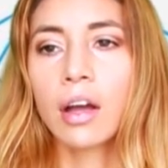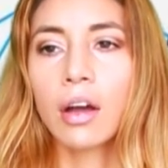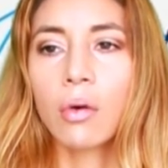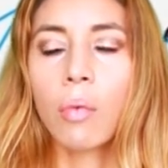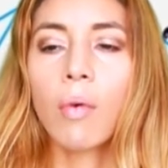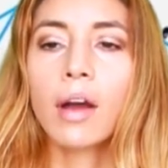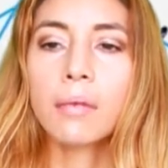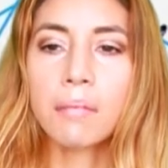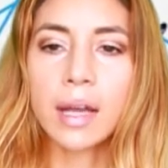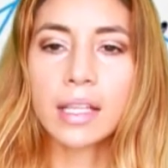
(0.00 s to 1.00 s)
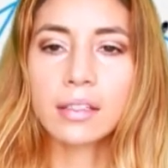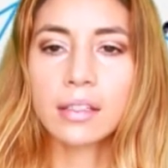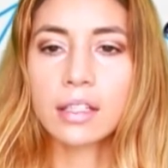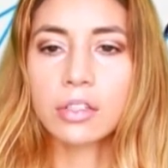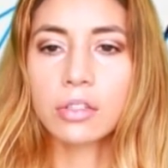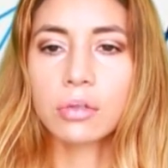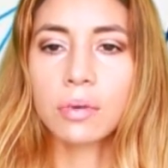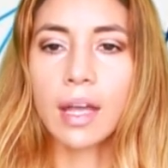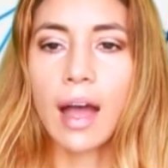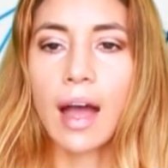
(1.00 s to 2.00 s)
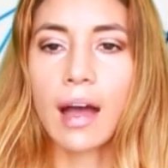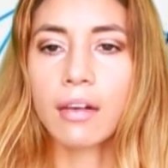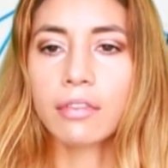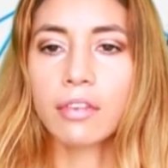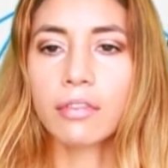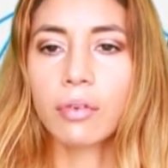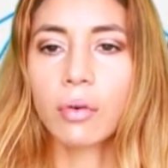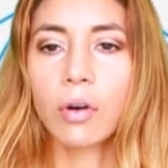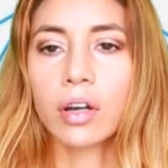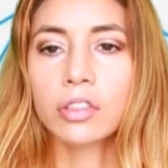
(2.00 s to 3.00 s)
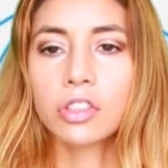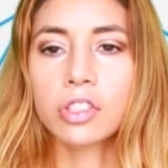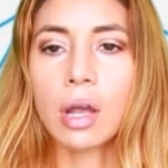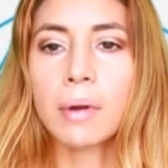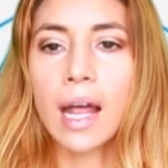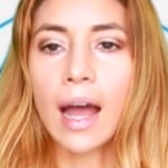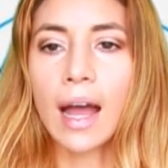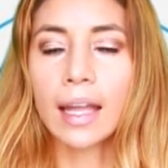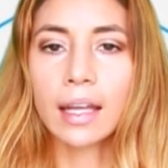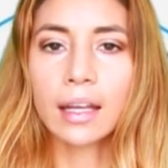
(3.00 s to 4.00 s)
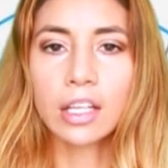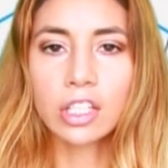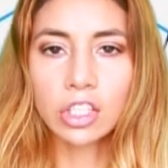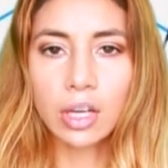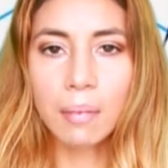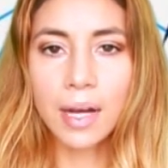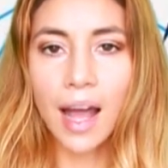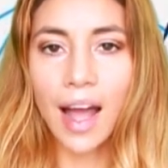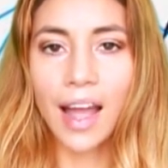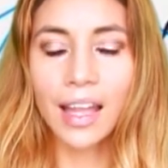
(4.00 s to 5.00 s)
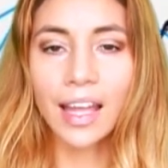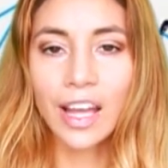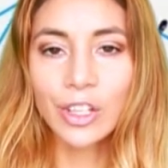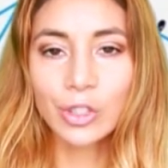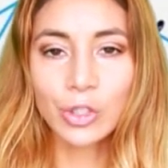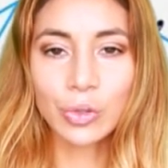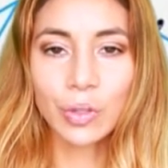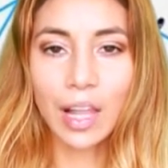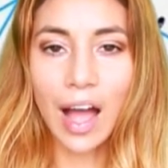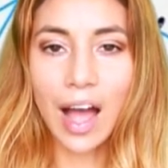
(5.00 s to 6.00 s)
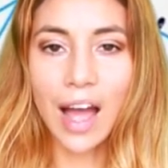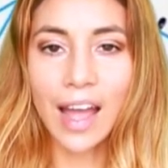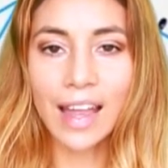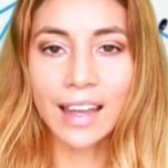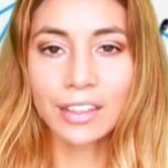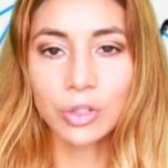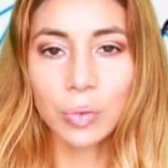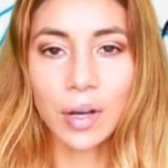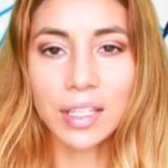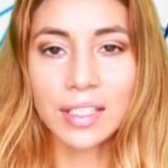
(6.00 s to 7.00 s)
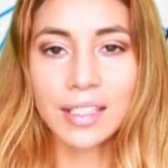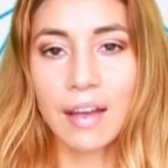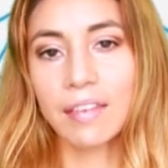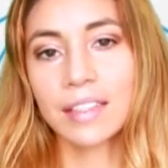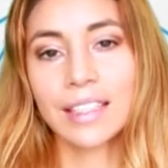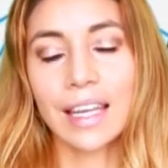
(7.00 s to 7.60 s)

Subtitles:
What message do we have for Gemini? Gemini, July 2017.